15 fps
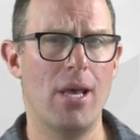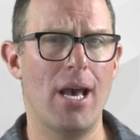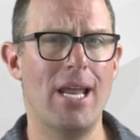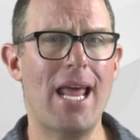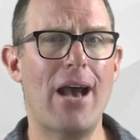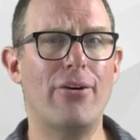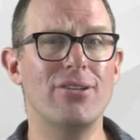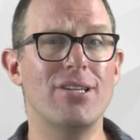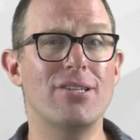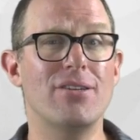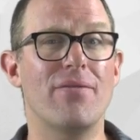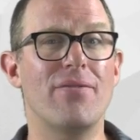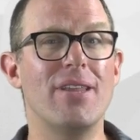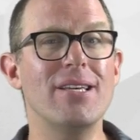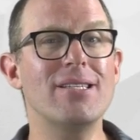Analysis
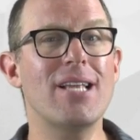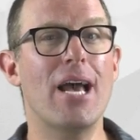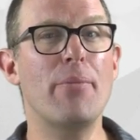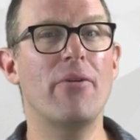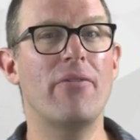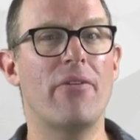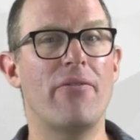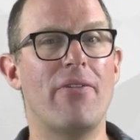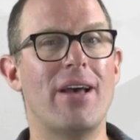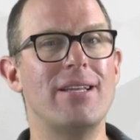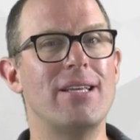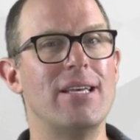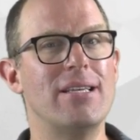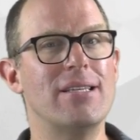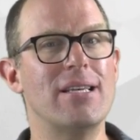of this type of
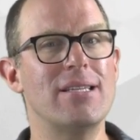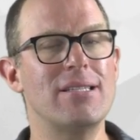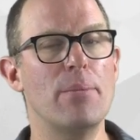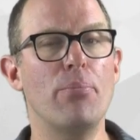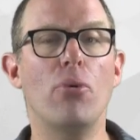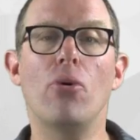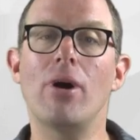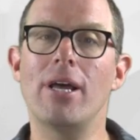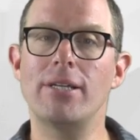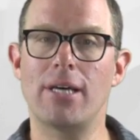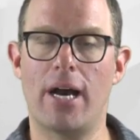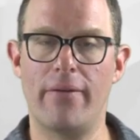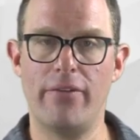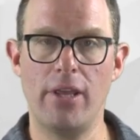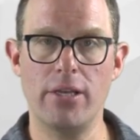event is simple and
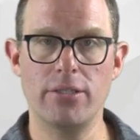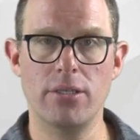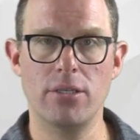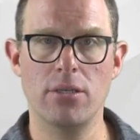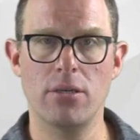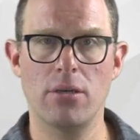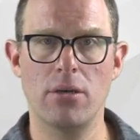obvious.